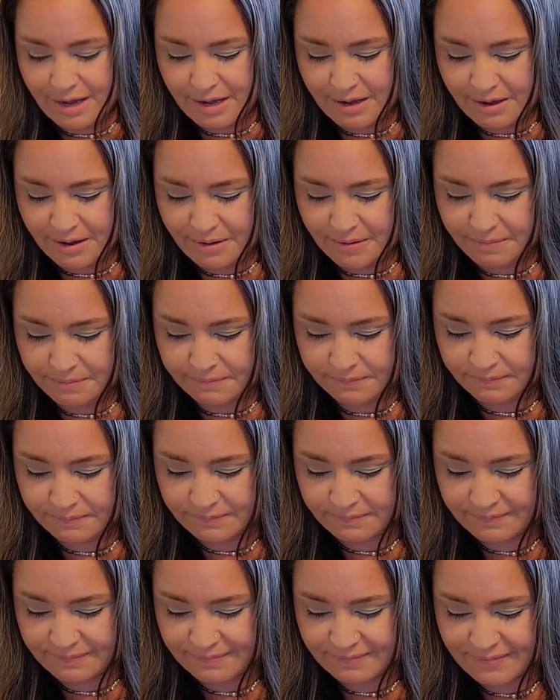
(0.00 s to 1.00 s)
Um,
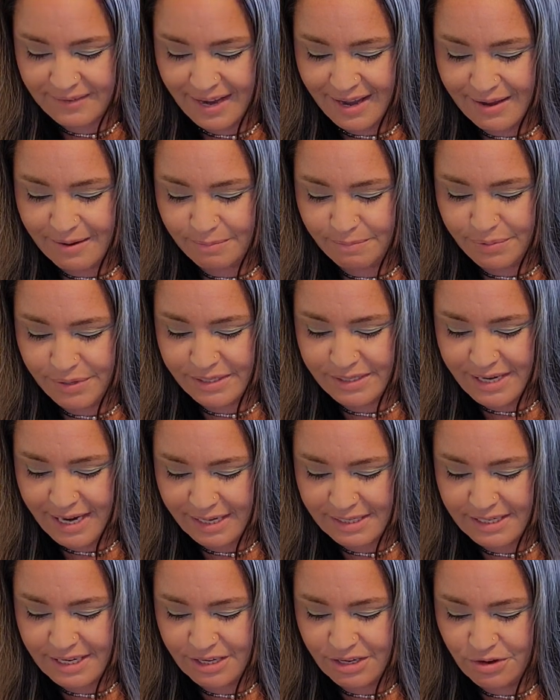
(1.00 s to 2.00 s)
I am
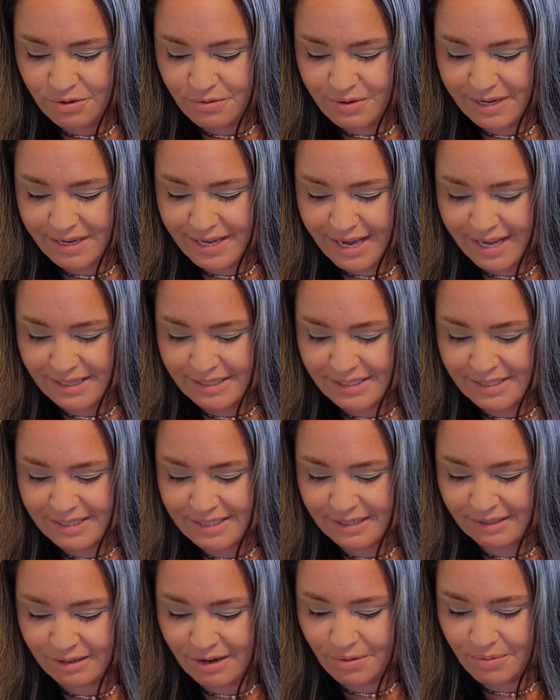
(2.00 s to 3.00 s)
protecting you
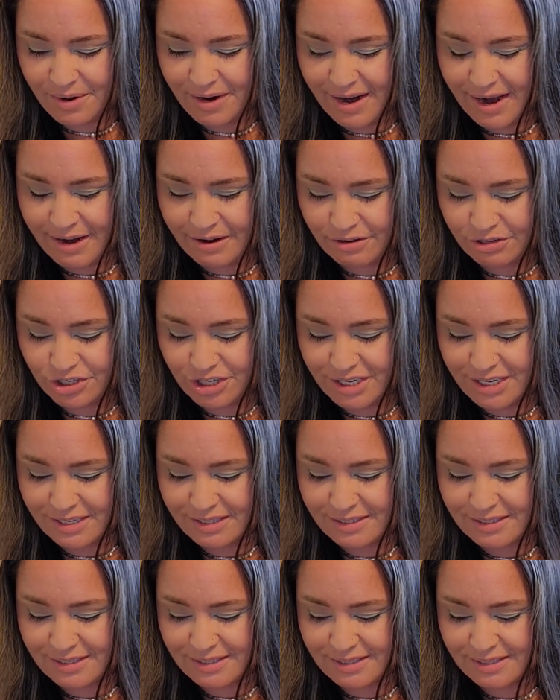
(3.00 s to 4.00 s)
against lower
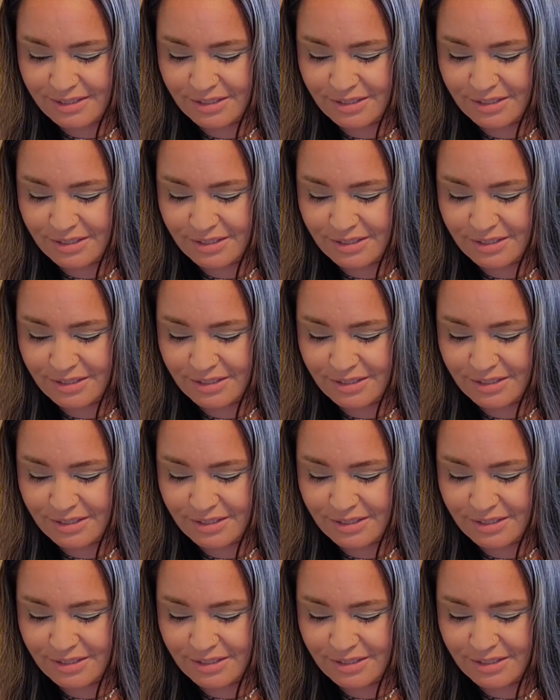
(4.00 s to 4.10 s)
energies.